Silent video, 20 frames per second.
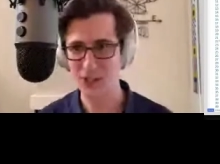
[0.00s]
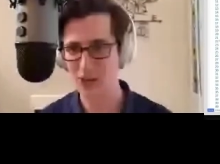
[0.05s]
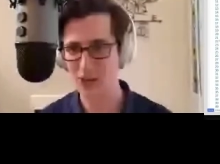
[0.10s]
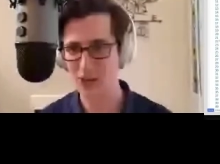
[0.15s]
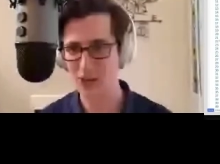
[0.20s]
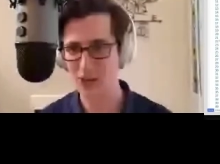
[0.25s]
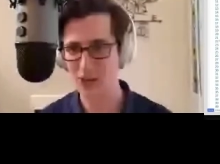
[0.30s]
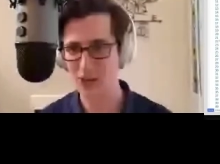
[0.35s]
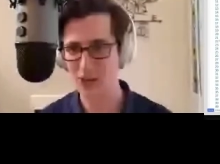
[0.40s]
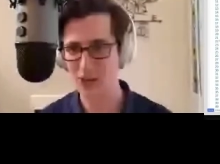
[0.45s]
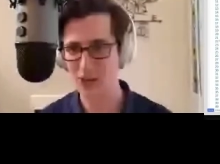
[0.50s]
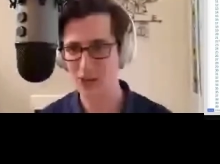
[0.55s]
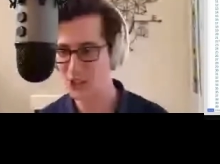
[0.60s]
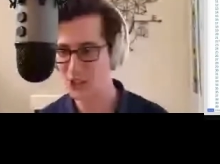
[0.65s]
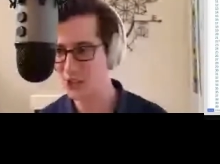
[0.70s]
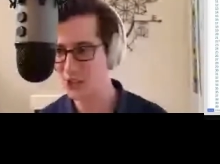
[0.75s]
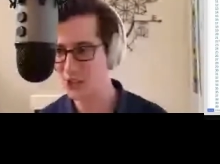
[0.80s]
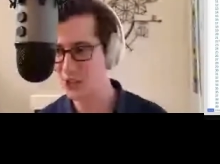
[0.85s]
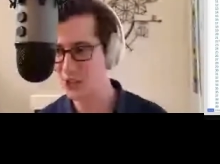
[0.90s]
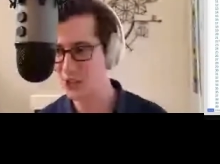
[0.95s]
our
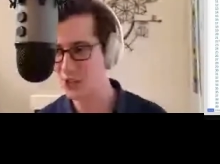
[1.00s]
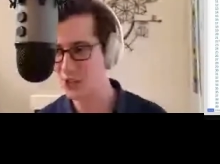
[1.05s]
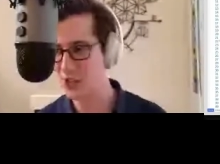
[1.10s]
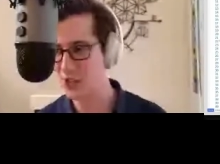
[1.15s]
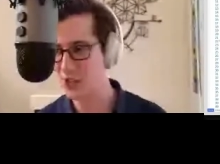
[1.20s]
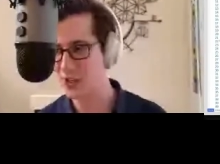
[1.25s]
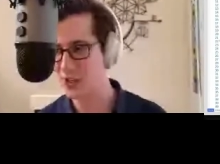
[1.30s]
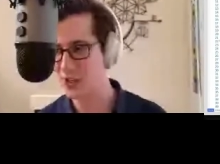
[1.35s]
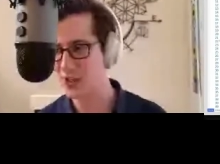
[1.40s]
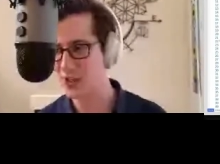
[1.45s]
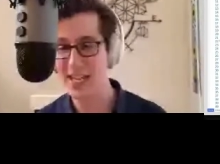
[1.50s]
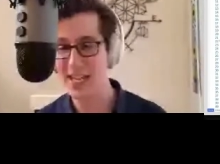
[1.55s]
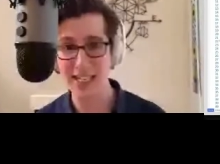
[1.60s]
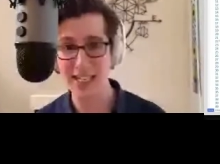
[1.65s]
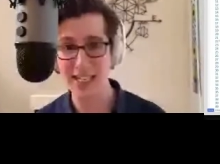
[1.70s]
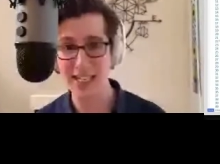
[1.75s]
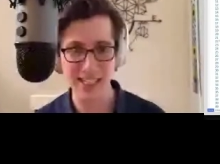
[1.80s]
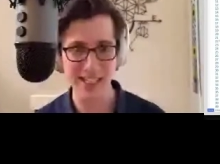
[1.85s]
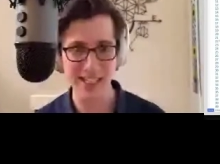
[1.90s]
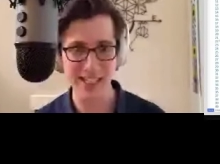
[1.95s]
longitude, our
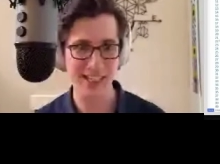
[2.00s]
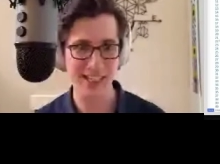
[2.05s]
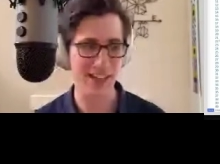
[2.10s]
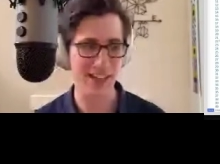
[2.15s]
heading,